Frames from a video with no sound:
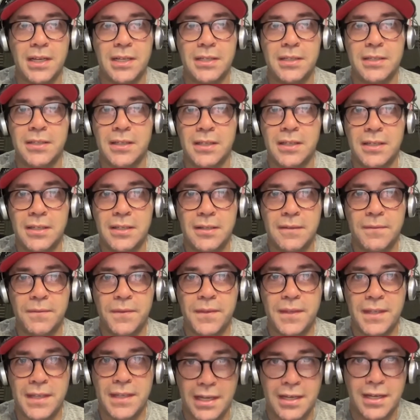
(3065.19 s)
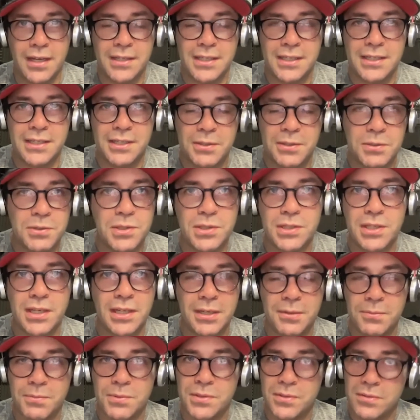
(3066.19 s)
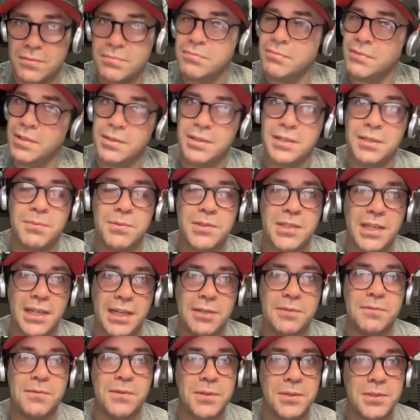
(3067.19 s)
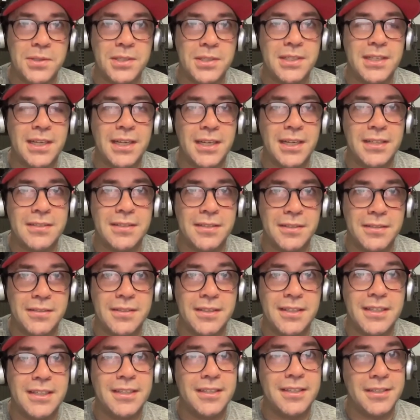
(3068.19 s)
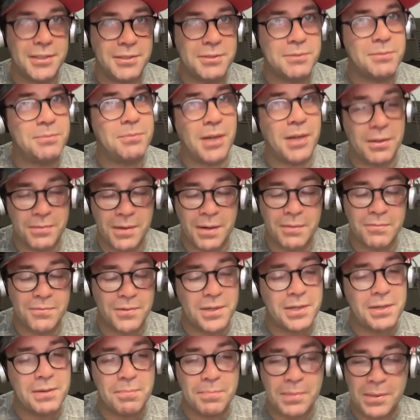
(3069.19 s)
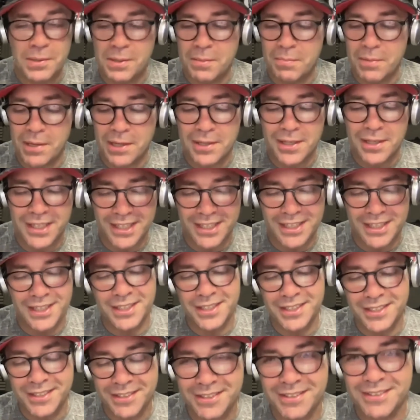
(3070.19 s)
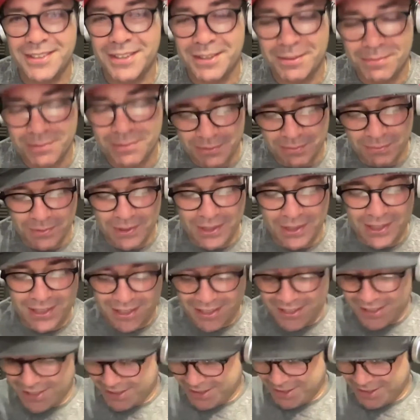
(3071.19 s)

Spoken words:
And yeah, I did it 100 days. It was hell for 100 days. And I've written a book about it, and I'm just waiting.